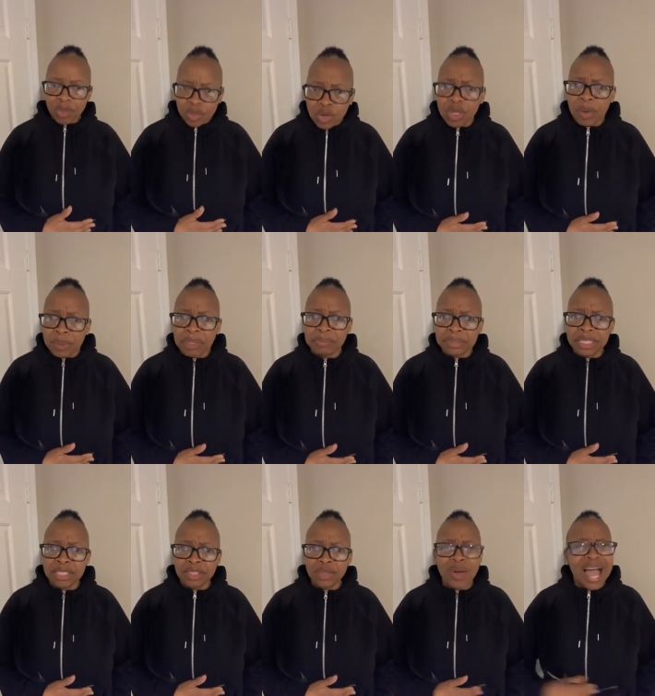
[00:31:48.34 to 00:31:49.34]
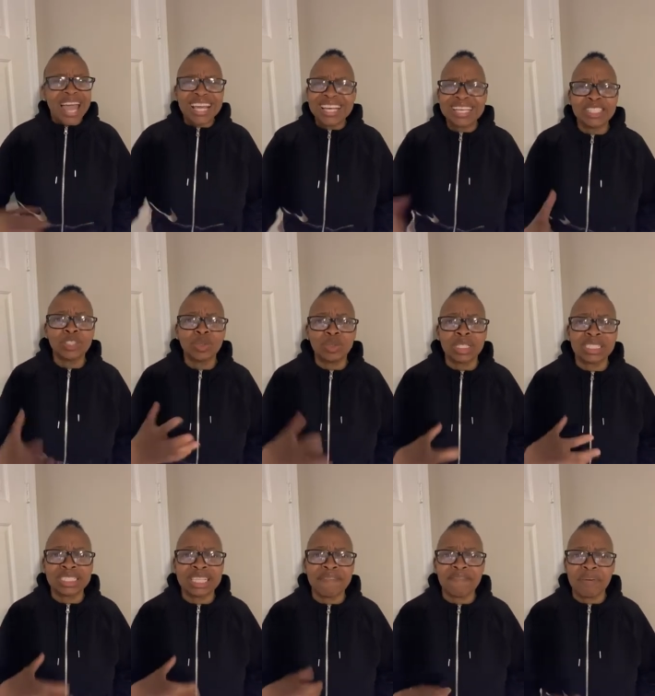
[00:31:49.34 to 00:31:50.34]
You hear what I'm saying to you? I couldn't do this
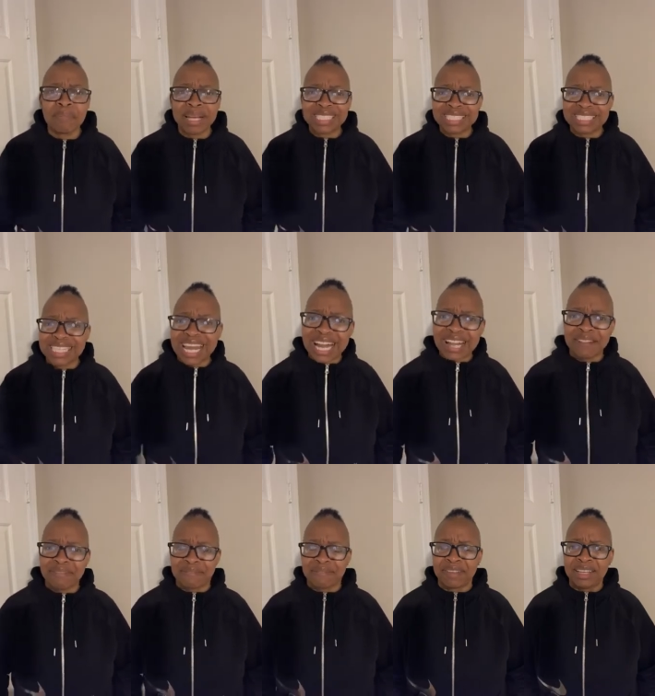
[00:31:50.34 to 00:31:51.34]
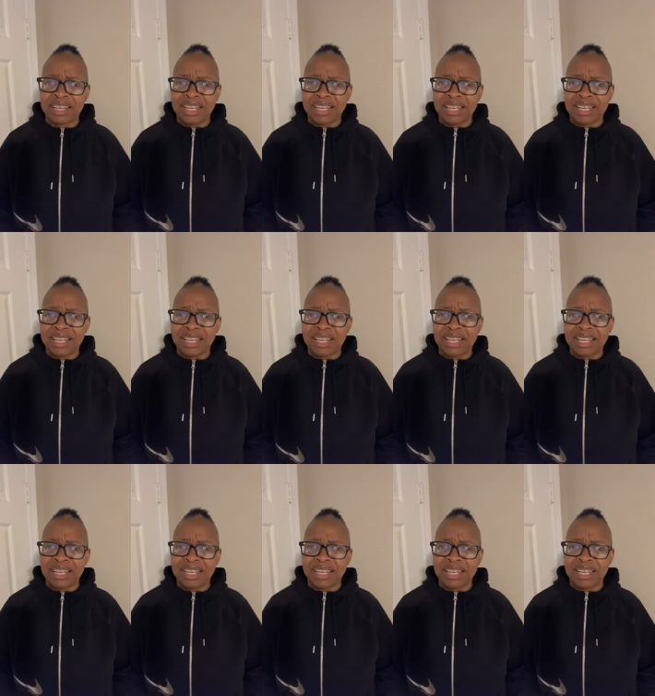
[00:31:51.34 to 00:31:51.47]
stuff for myself.